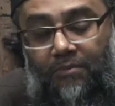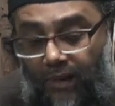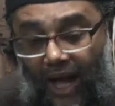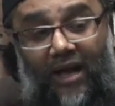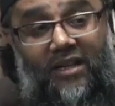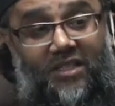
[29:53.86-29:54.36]

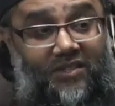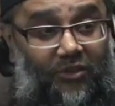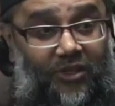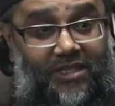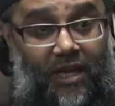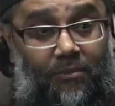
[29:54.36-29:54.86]
Hugs,
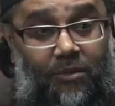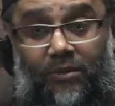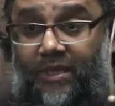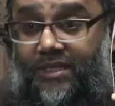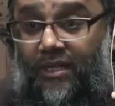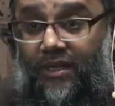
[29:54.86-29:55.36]
for
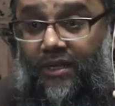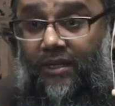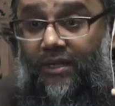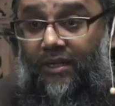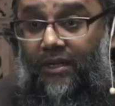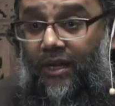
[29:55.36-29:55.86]
example, is an
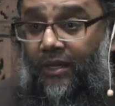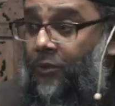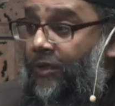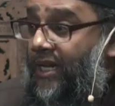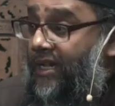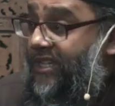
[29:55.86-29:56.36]

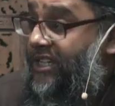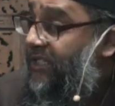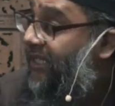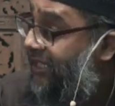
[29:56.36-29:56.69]
organisation